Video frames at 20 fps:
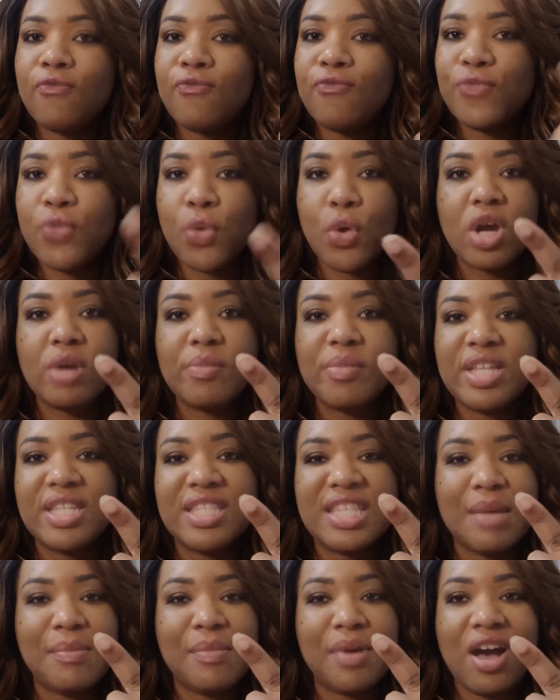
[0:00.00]
four means
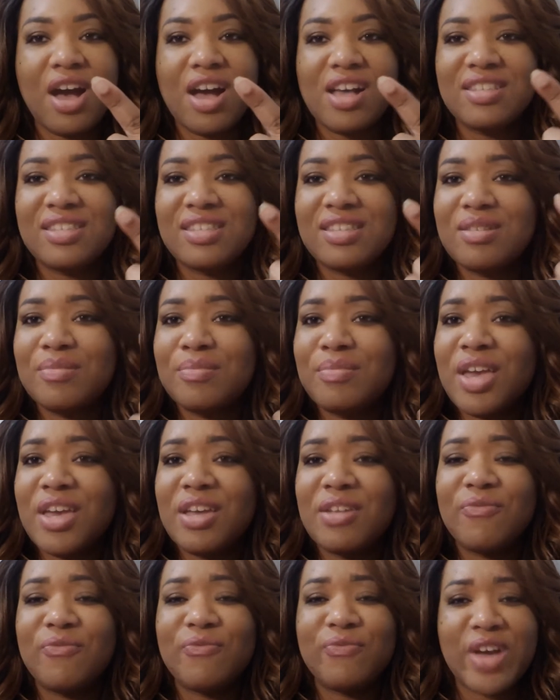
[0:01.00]
I'm awesome,
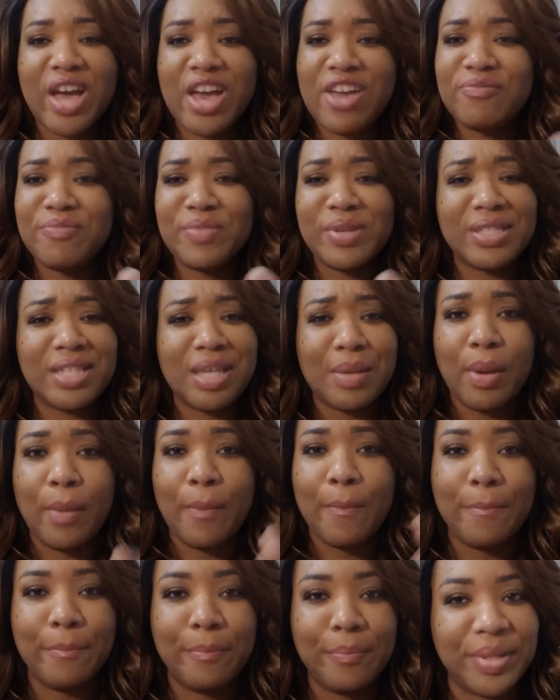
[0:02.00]
and five means I'm a
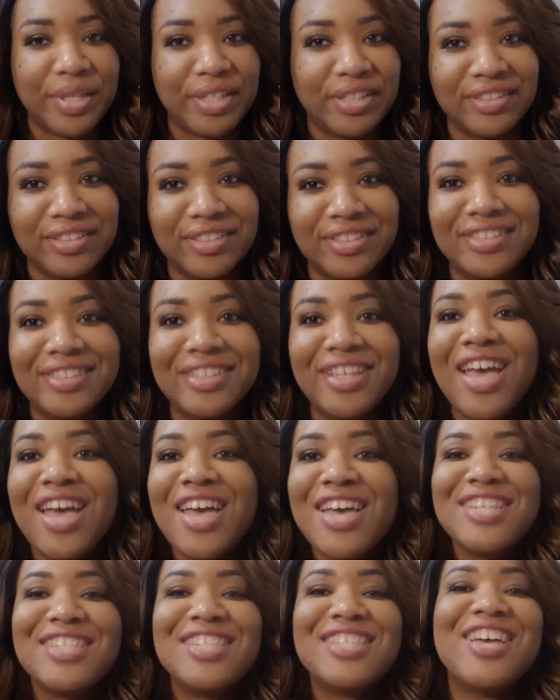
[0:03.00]
beast.
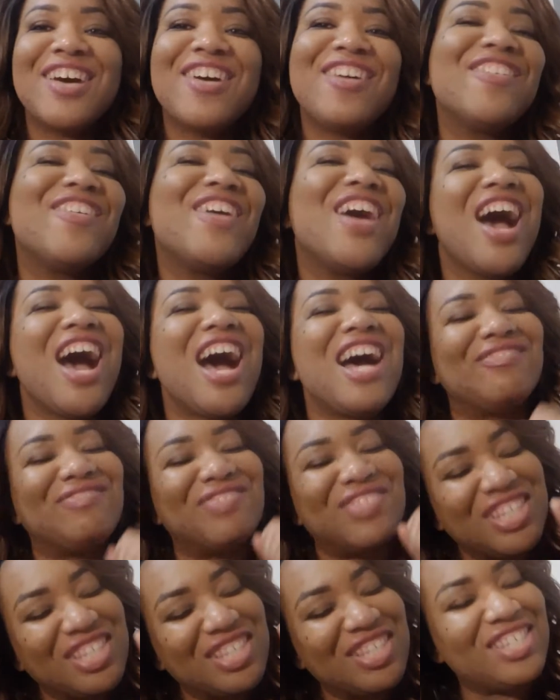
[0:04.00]
So I'm
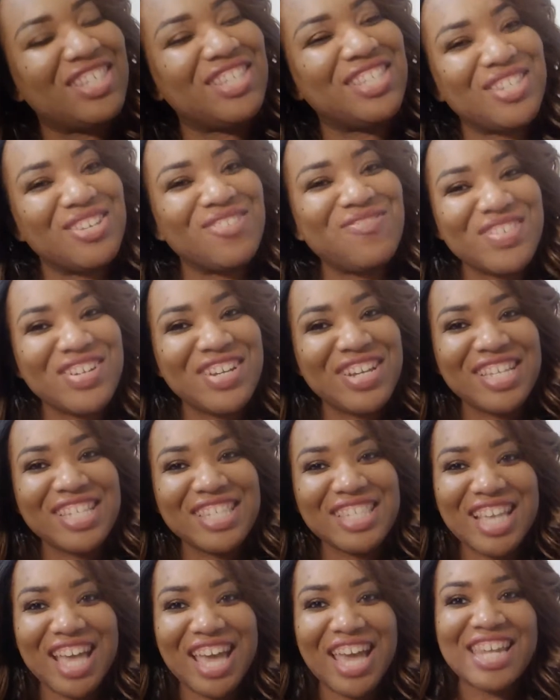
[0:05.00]
super
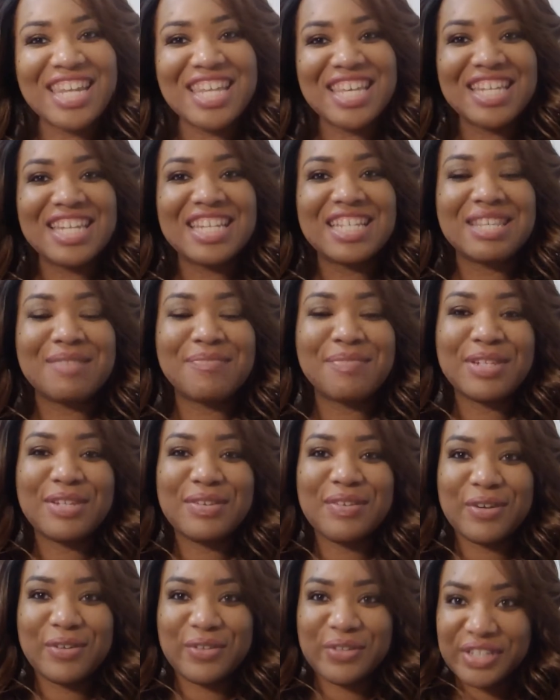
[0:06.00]
excited to be
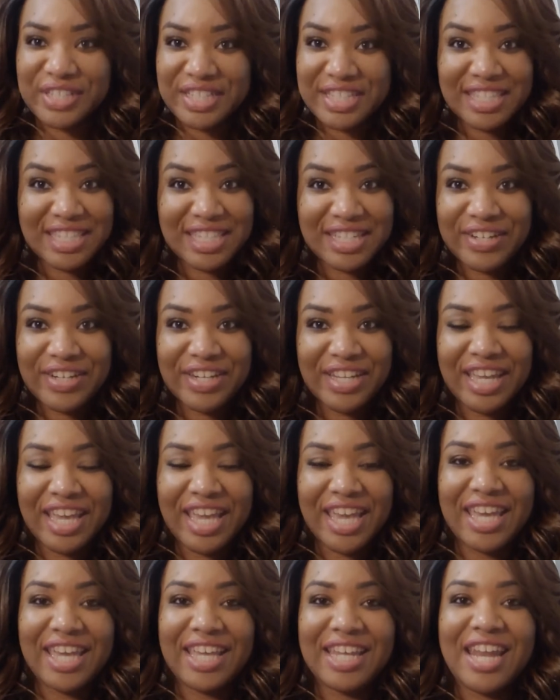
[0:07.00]
doing Orange Theory
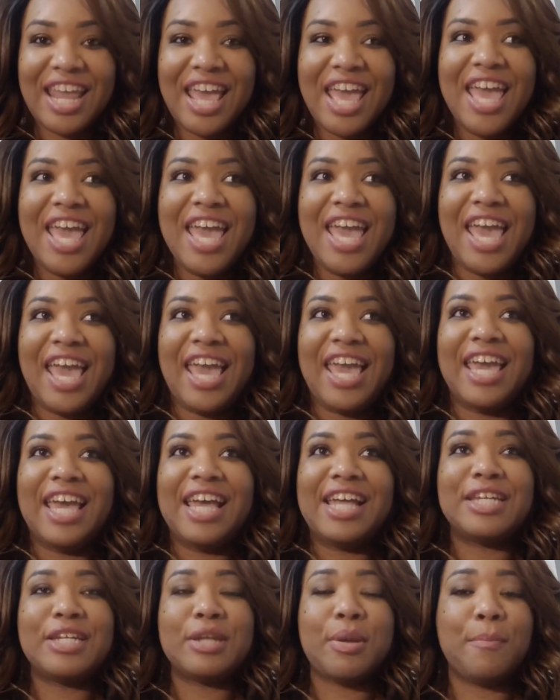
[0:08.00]
again,
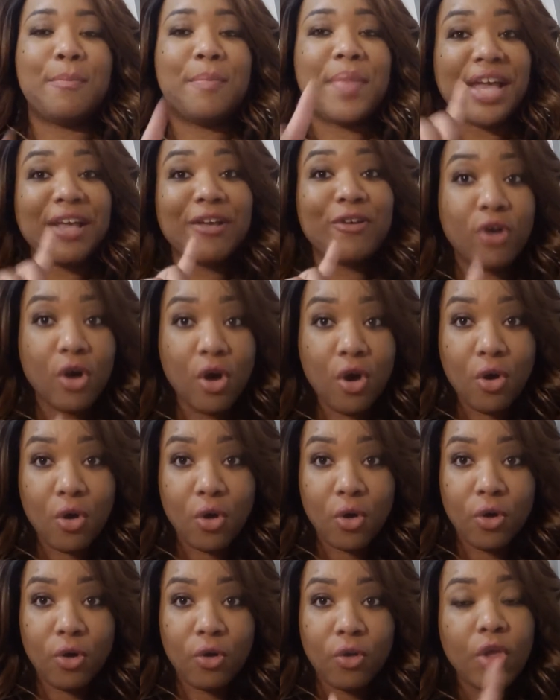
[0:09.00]
and my
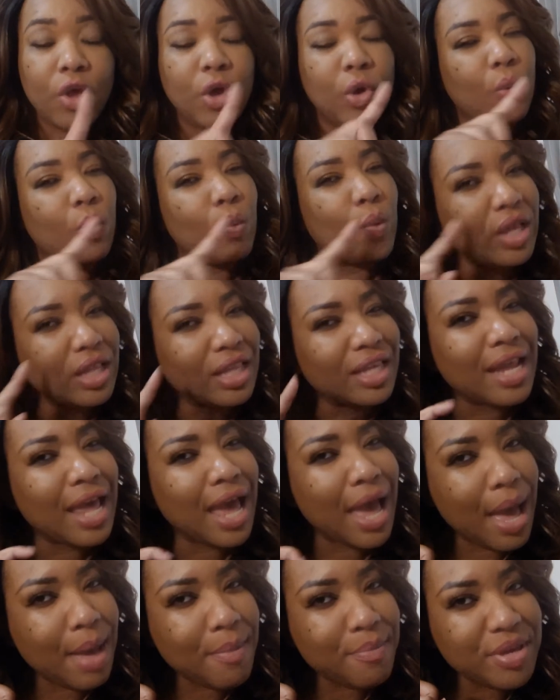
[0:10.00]
goal, will it
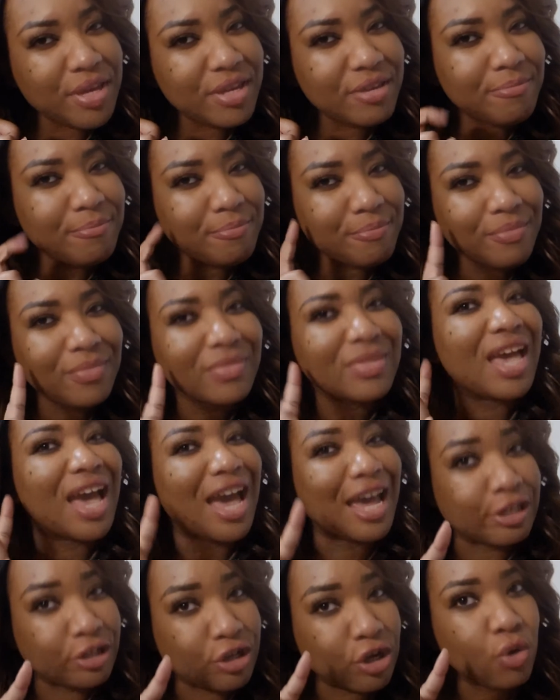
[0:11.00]
happen?
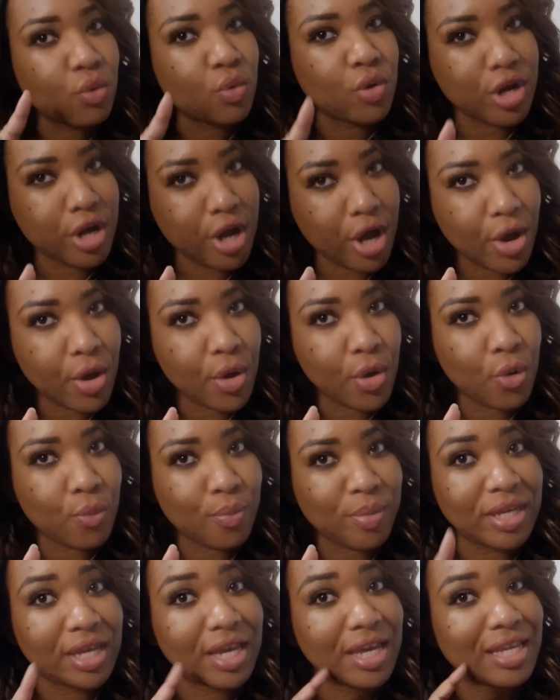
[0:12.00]
I don't know,
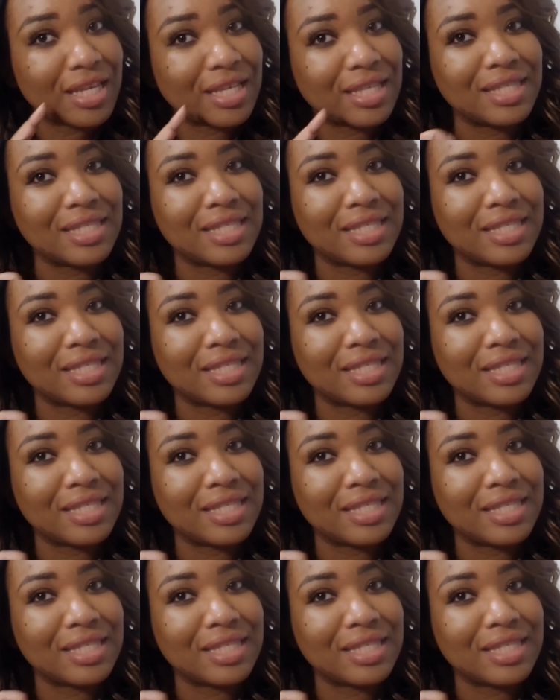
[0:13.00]
because